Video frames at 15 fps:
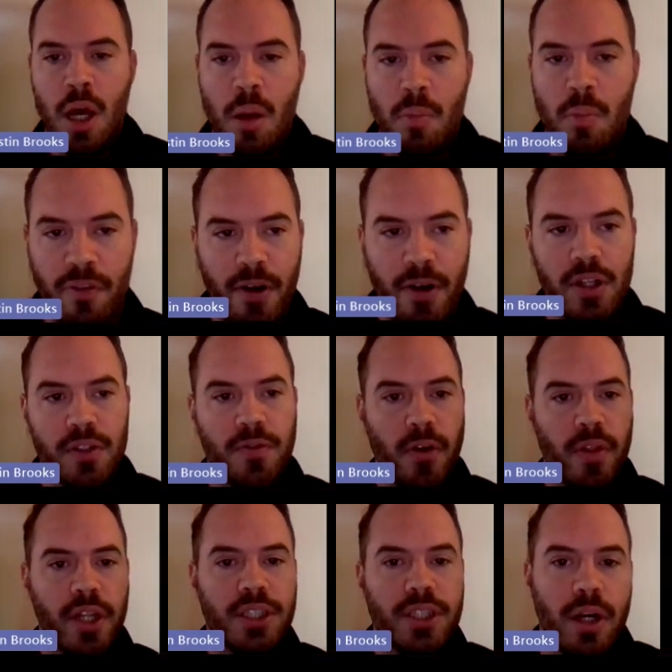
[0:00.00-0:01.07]
But first, for
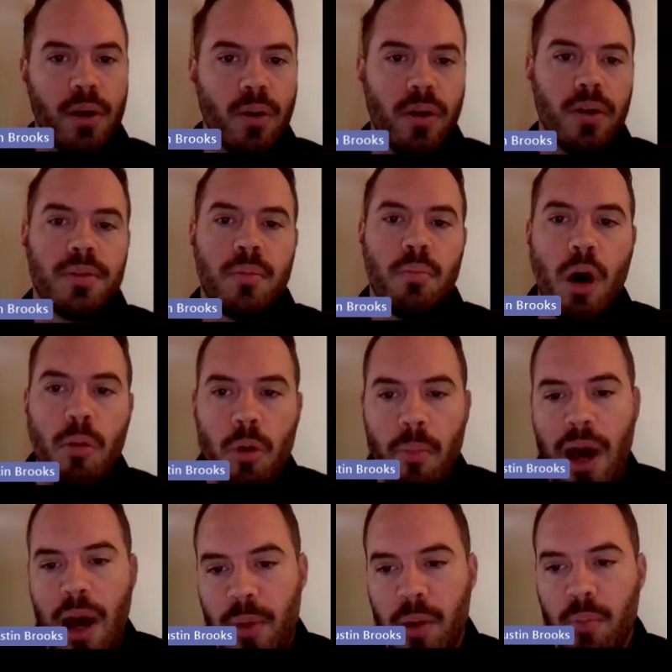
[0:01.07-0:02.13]
the general mobile
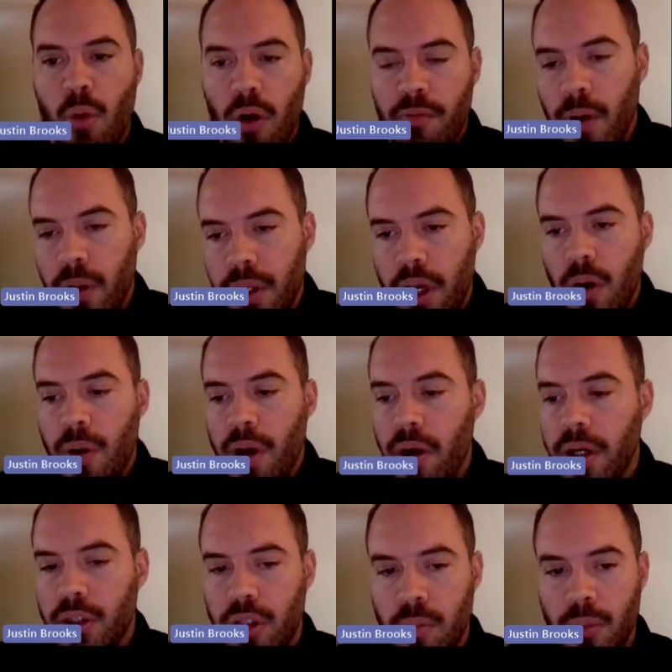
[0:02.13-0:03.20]
mapping portfolio here
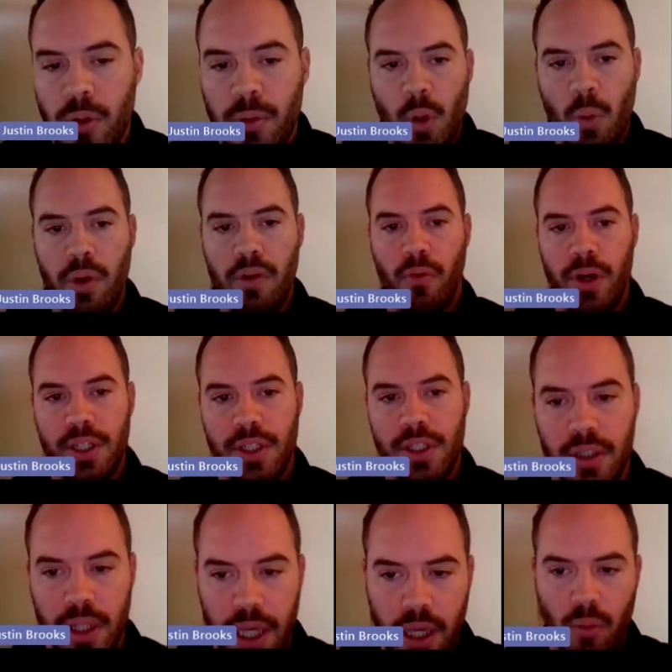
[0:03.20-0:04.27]
at Trimble, we've
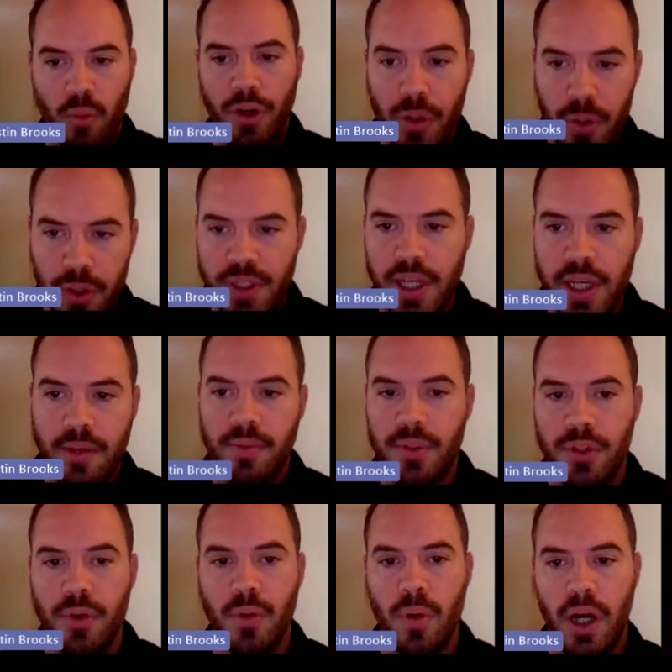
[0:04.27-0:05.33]
recently reduced it
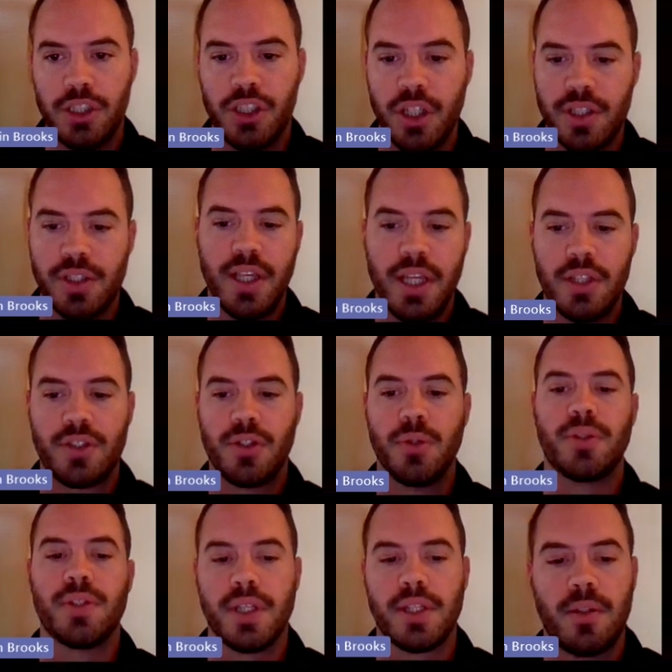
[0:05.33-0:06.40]
to just these two
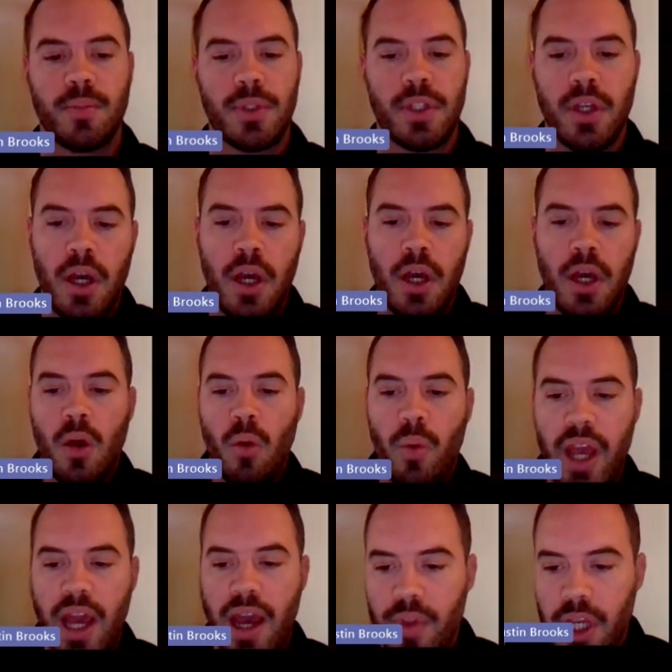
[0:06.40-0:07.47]
systems. We
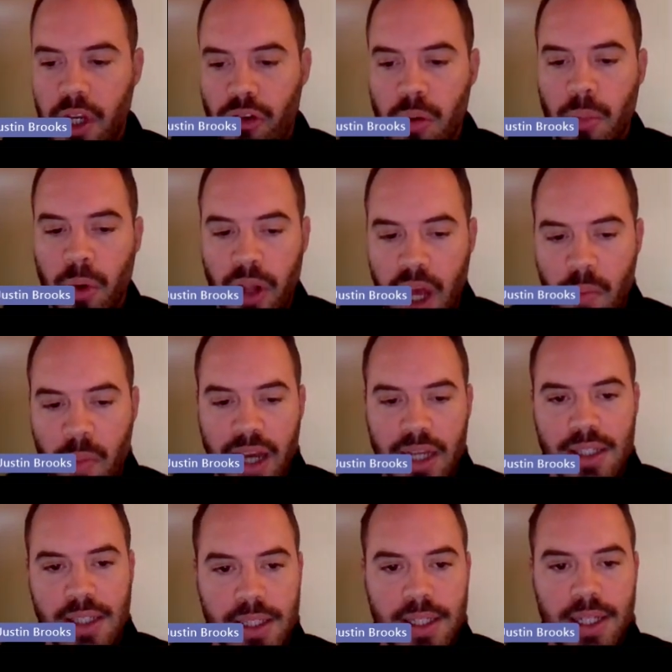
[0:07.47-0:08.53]
have the Trimble
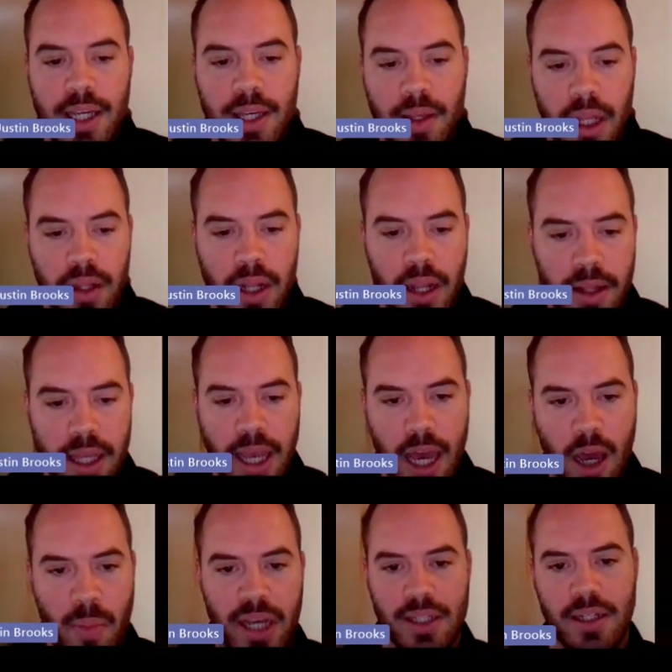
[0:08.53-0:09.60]
MX60 and then the
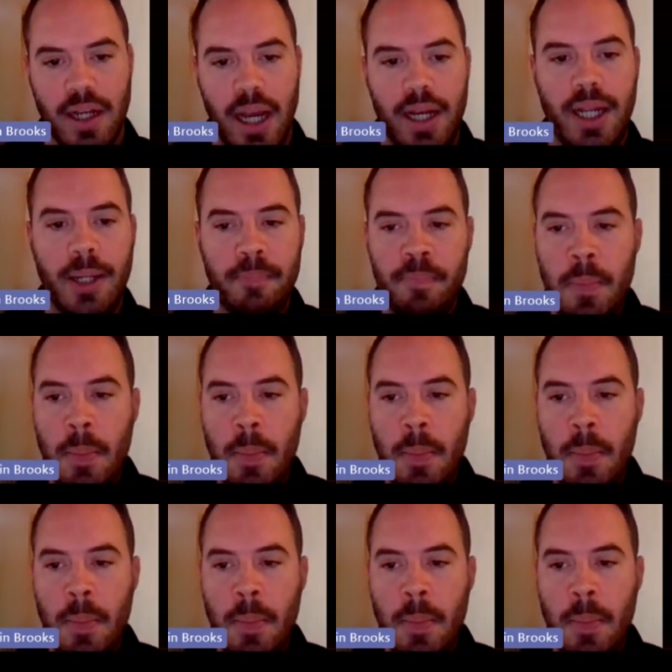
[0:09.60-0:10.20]
MX90.